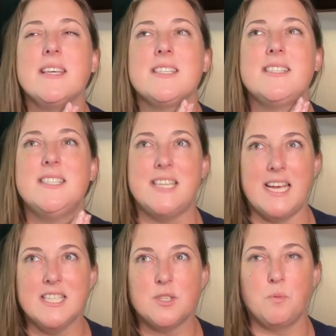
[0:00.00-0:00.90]
the
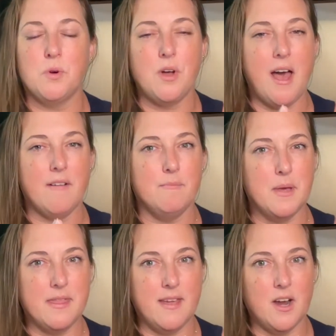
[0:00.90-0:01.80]
states will have
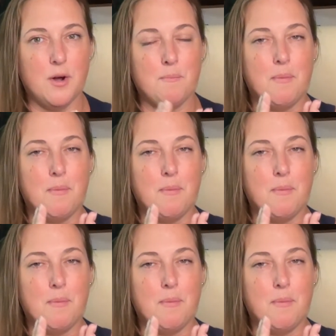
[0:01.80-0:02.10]
Been There,